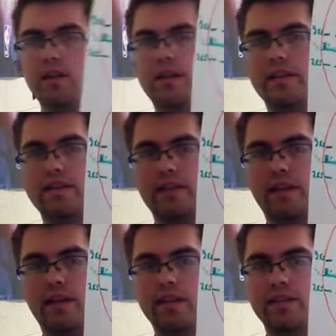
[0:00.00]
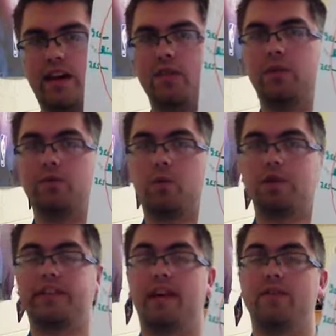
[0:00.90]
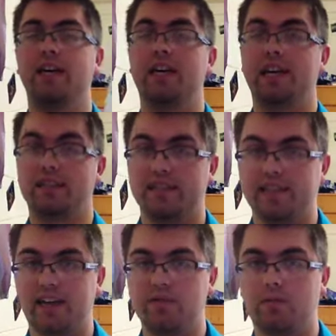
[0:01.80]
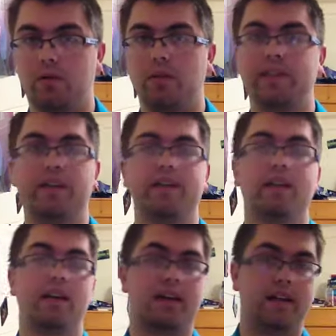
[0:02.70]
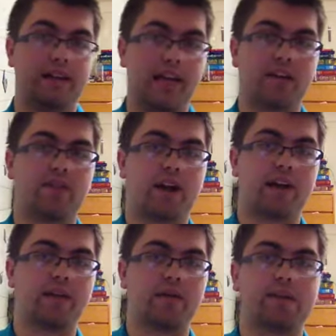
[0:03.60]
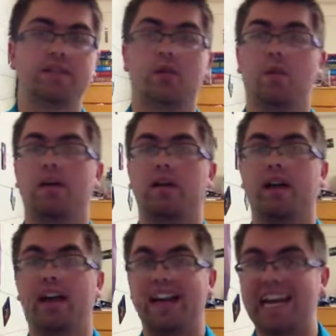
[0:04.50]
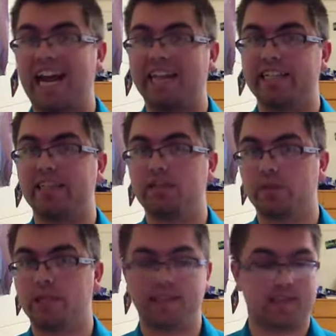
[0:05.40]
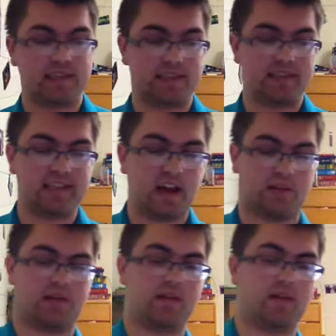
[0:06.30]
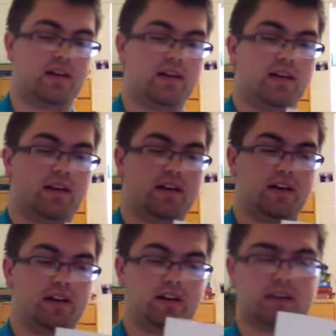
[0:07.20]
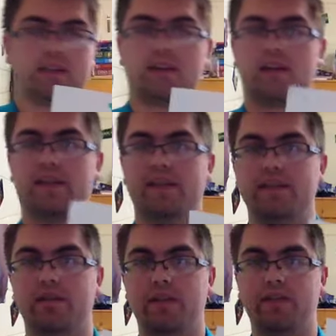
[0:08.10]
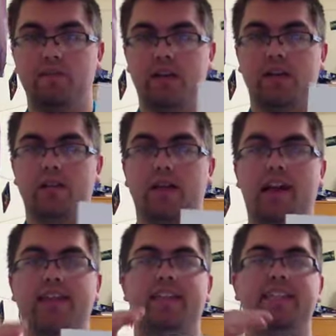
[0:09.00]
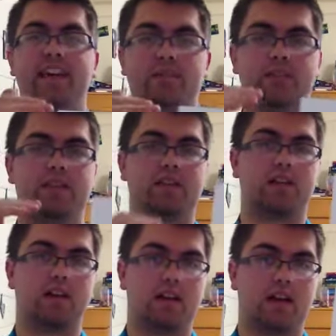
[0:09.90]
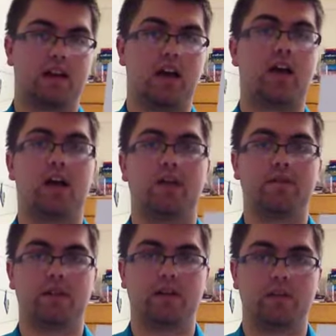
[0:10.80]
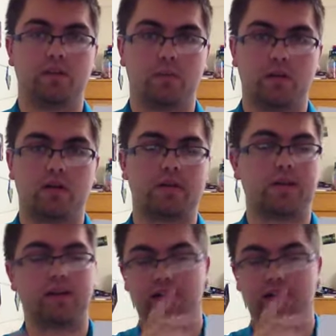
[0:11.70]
And this, in the south, we of course have the South Pole, which is negative 90 degrees or 90 degrees south. These are the middle and the tips of the world.